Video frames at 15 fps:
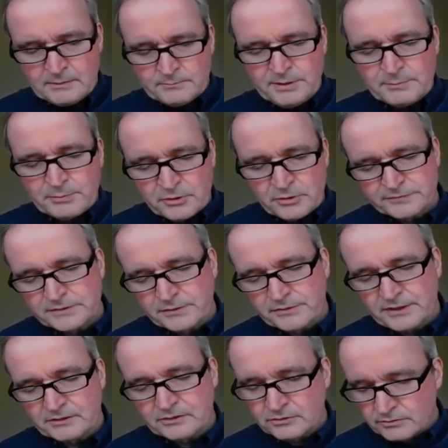people
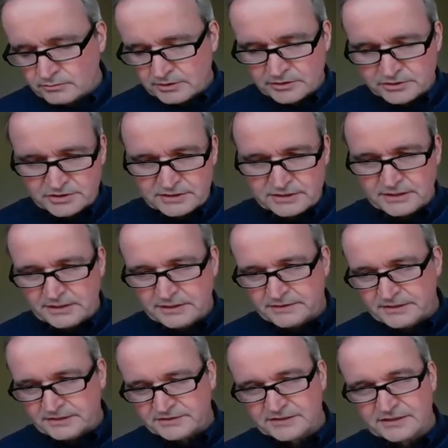often think, oh gosh,
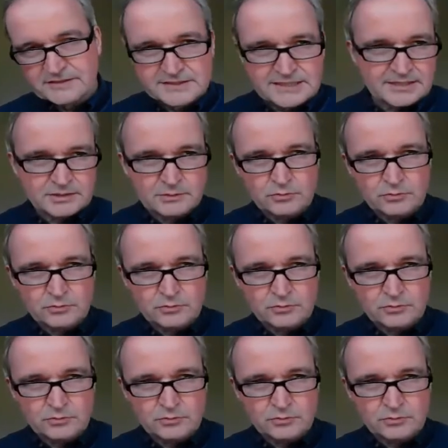and they start telling